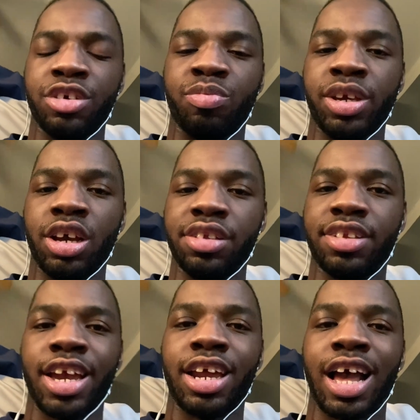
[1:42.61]
It's because
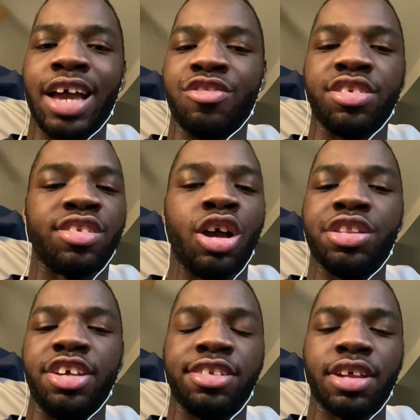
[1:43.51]
that I just saw
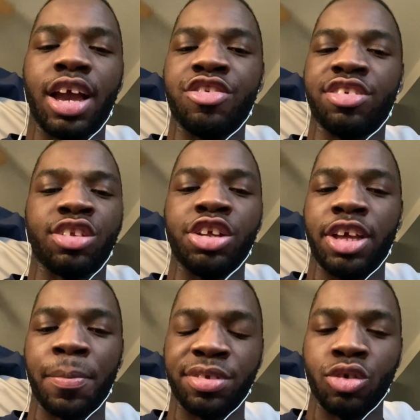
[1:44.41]
the
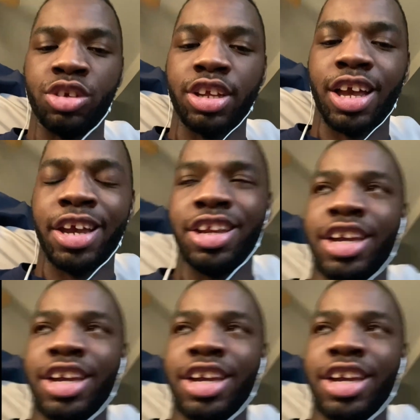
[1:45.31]
episode tonight,